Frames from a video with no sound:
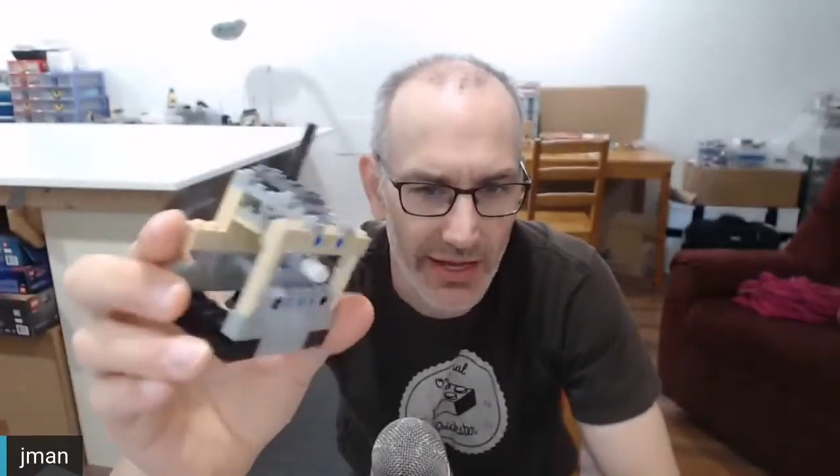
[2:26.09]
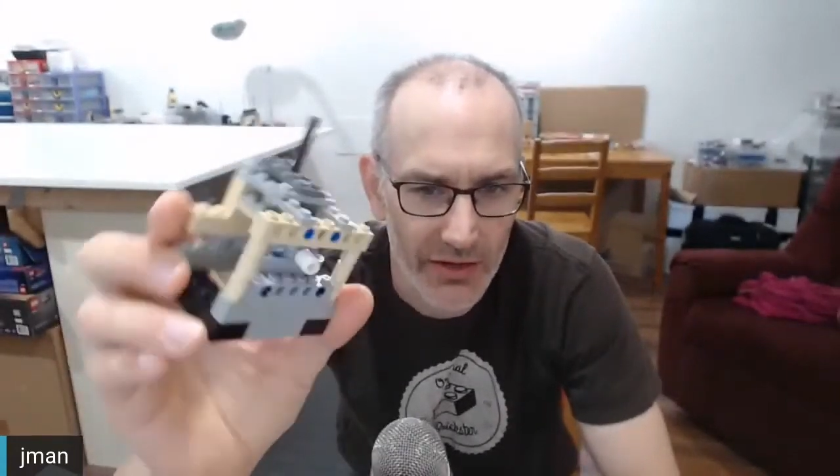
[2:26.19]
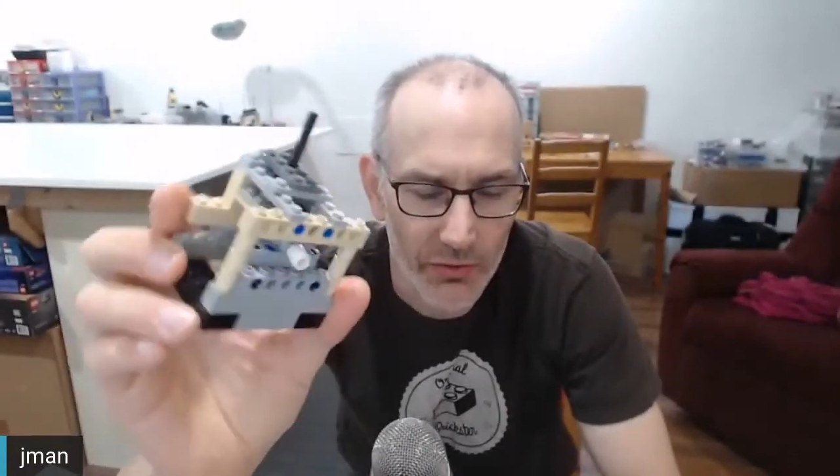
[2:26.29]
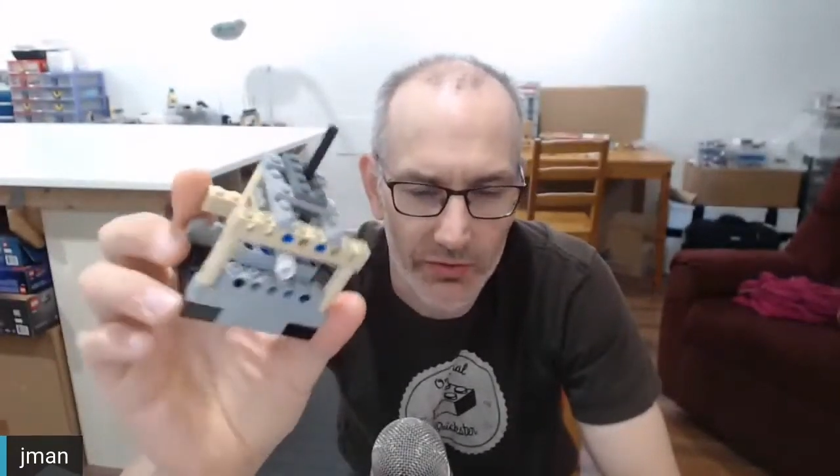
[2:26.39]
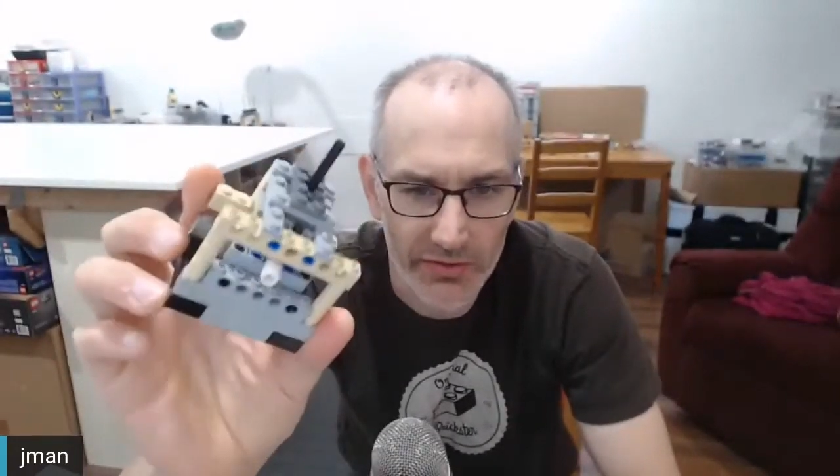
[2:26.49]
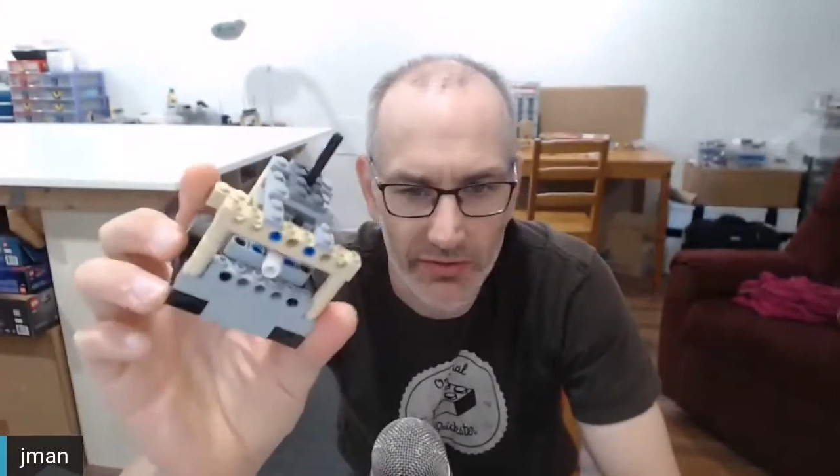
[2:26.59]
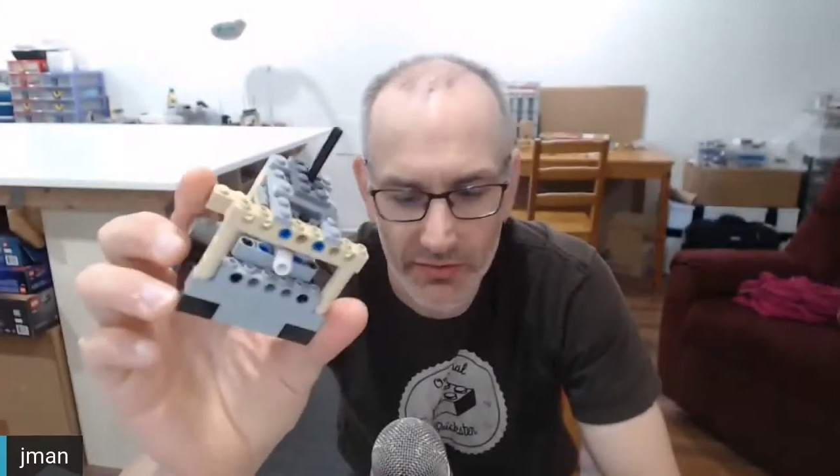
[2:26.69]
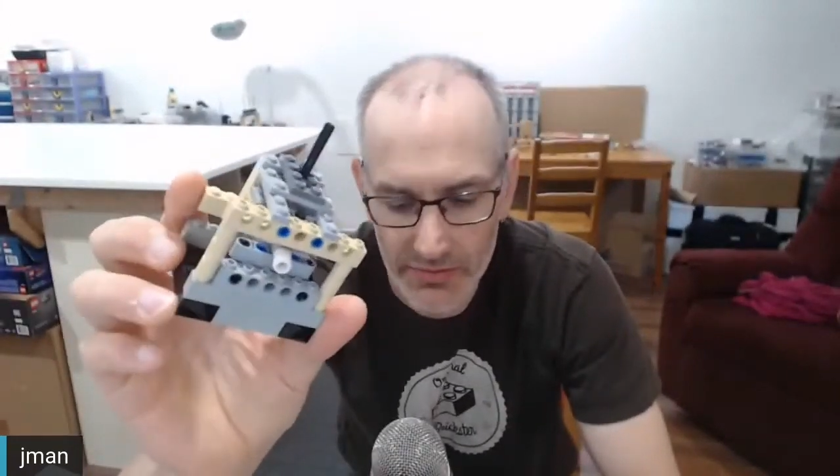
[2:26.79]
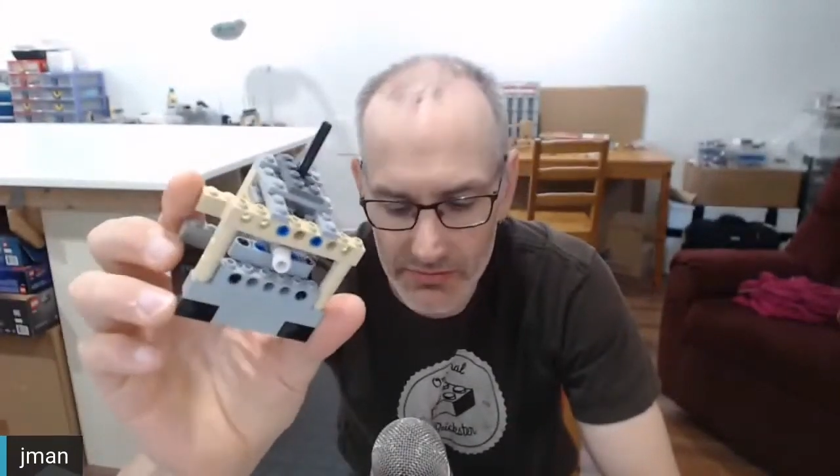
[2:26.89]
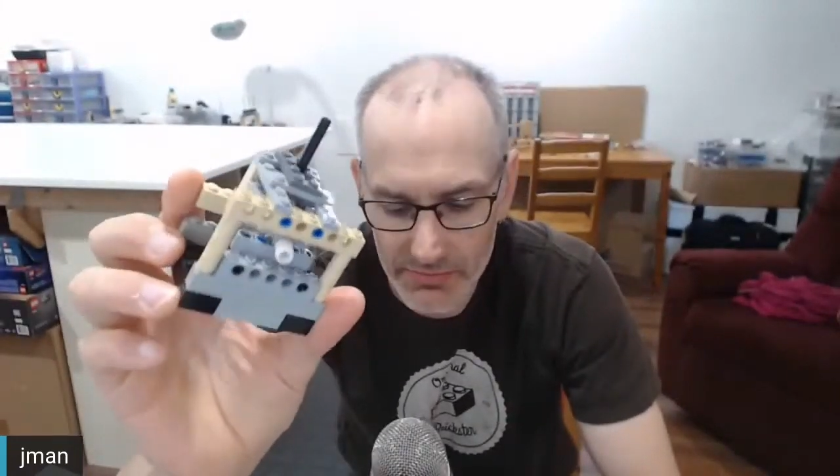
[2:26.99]
had all
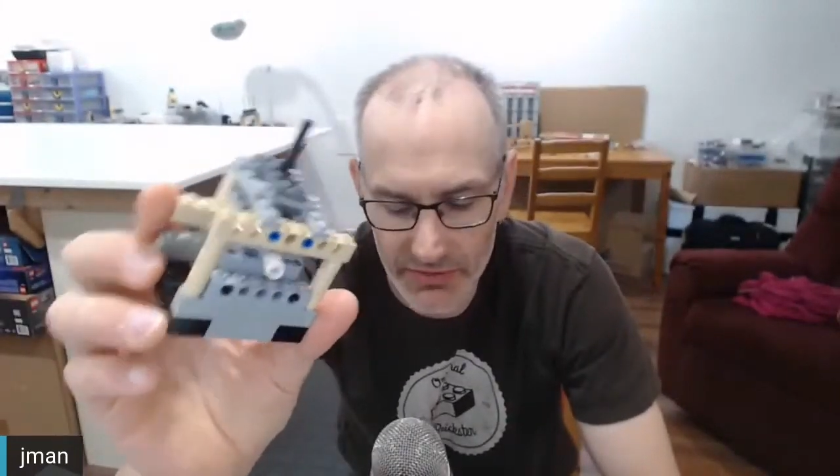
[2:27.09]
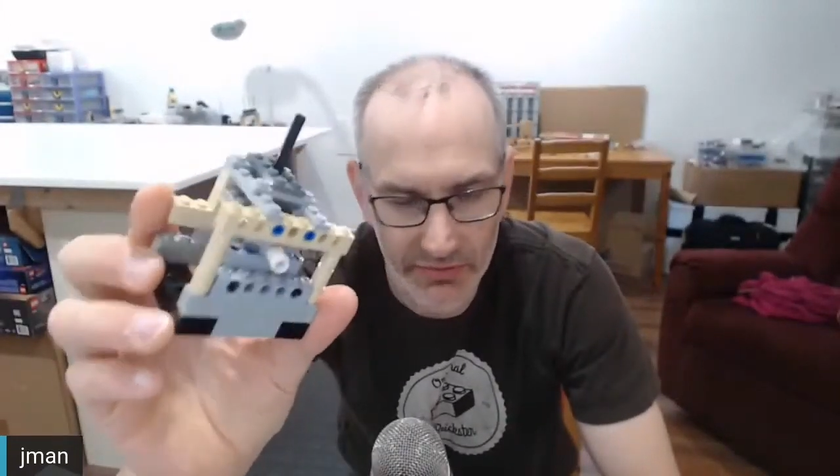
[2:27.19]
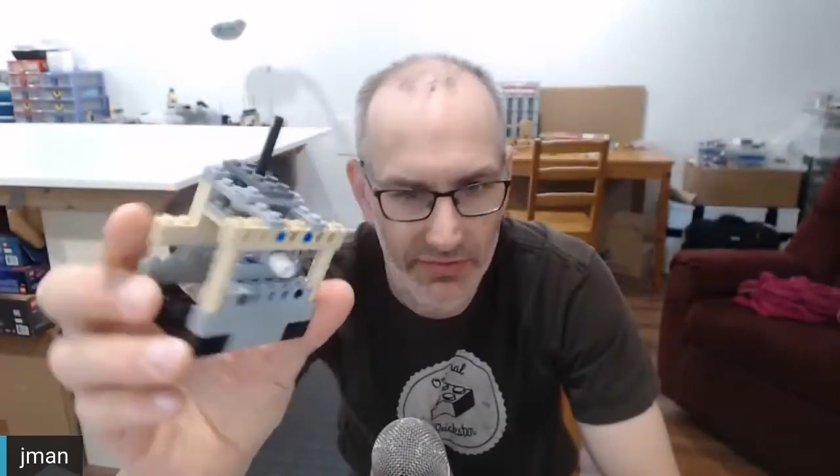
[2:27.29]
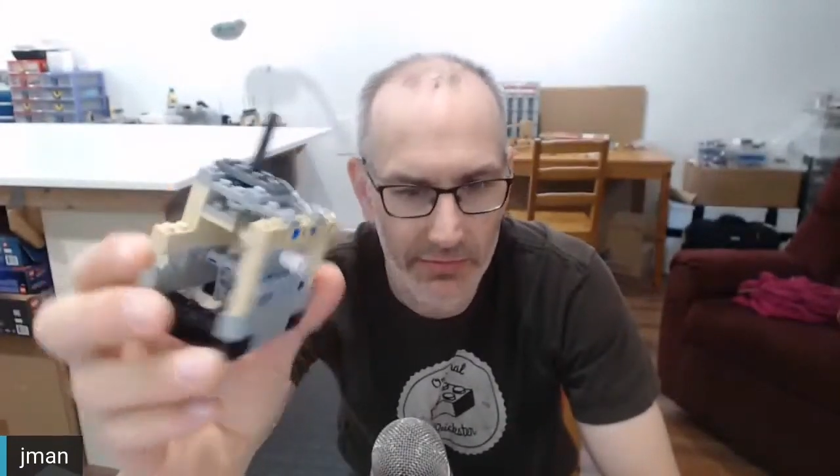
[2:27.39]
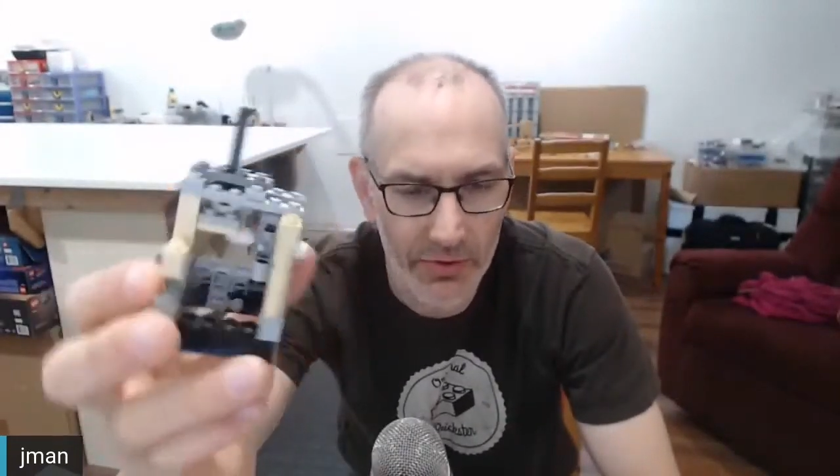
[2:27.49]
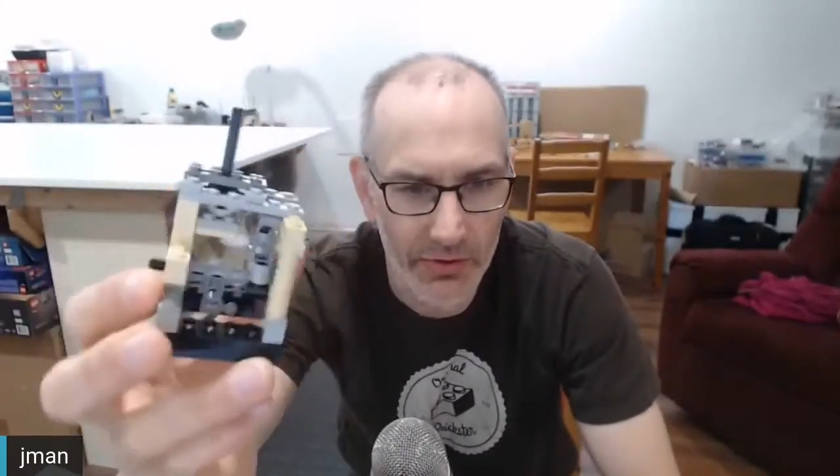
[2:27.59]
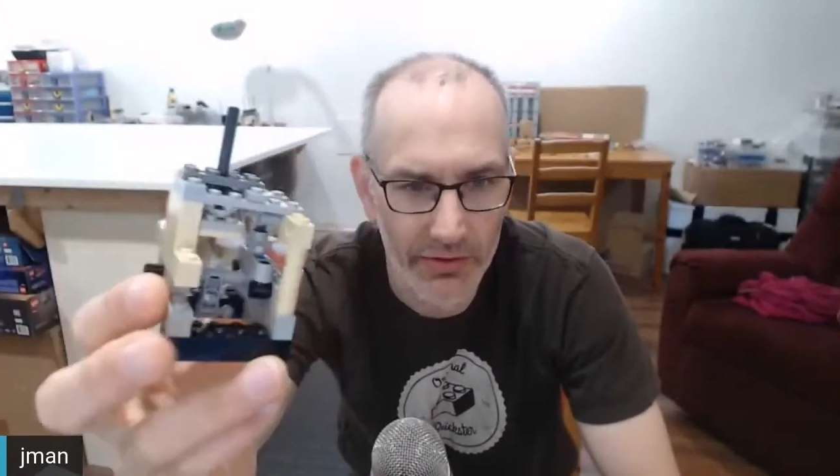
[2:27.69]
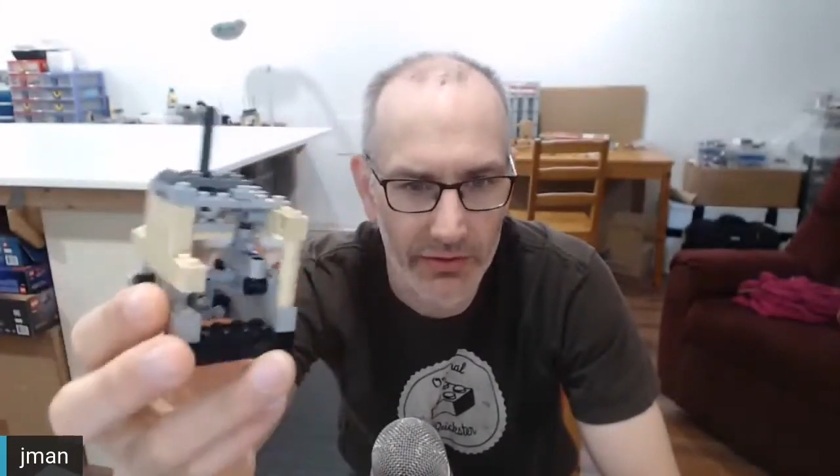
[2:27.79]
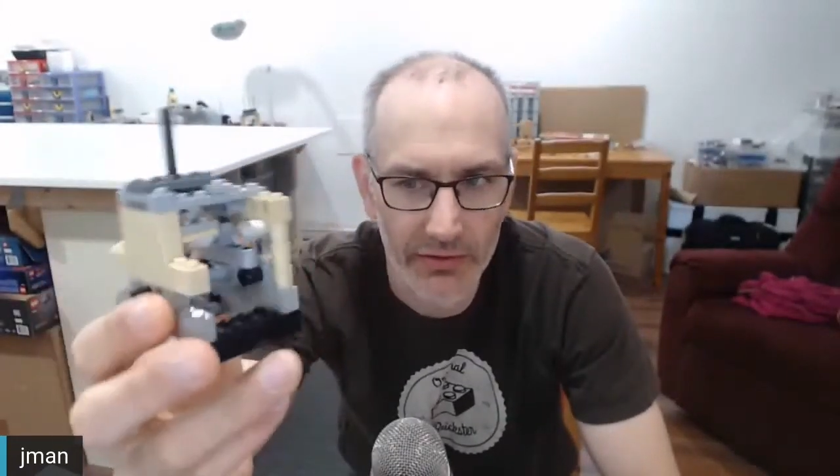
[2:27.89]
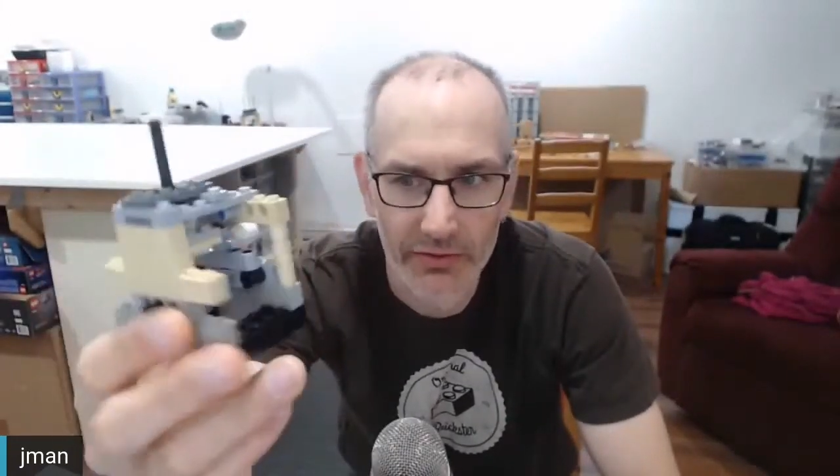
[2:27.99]
these built
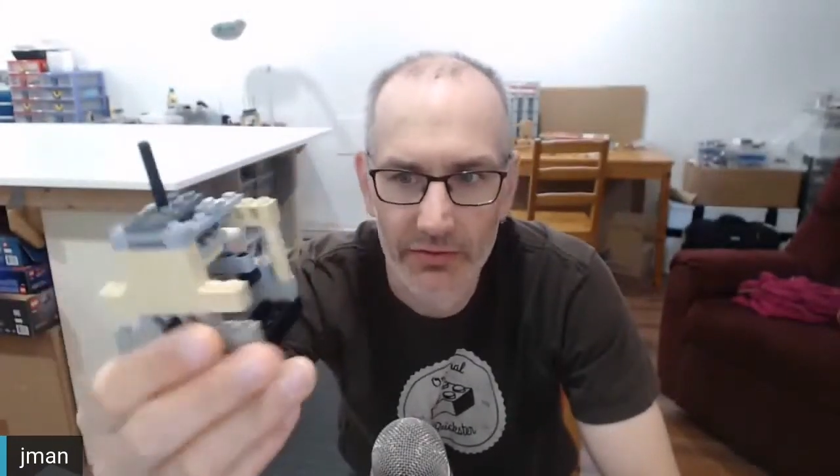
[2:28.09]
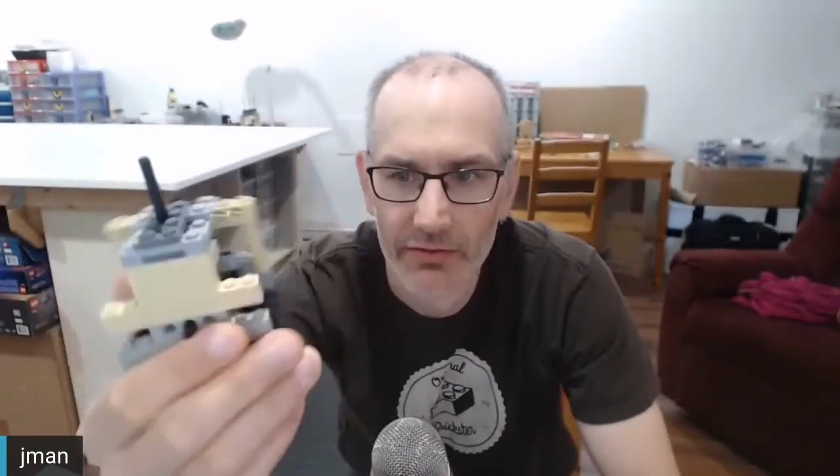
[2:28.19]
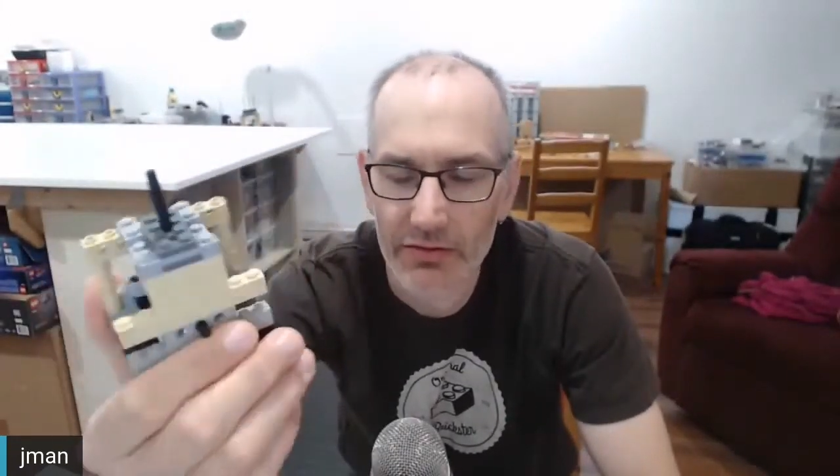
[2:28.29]
separately